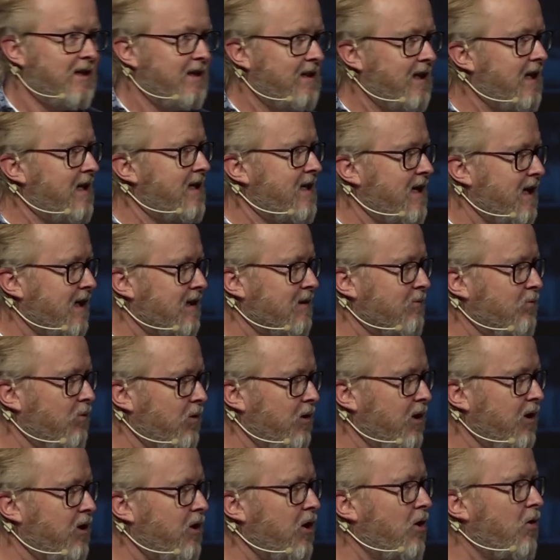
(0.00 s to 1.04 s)
they just want
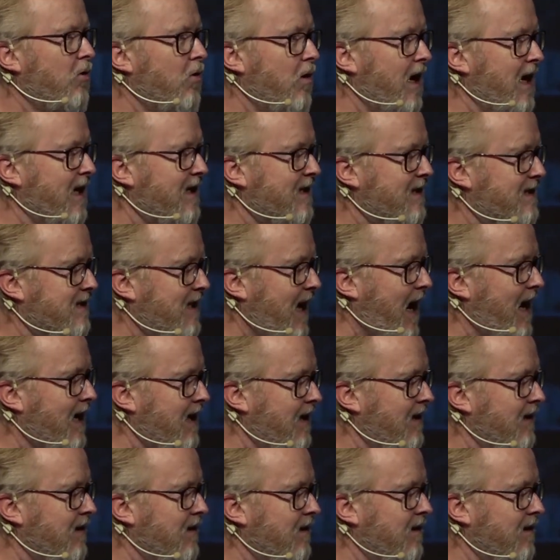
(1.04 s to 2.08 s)
to know
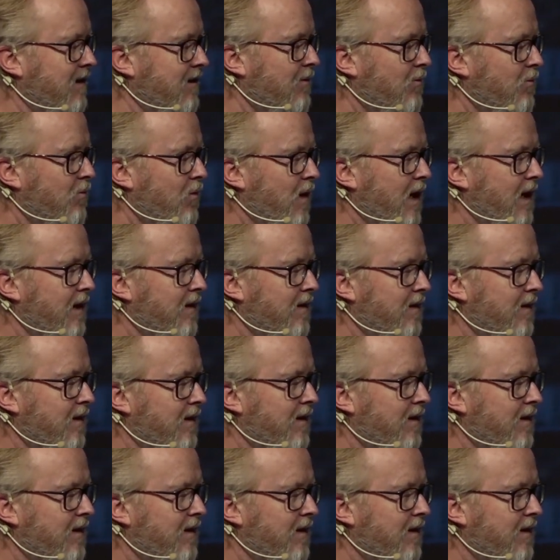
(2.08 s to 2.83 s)
exactly when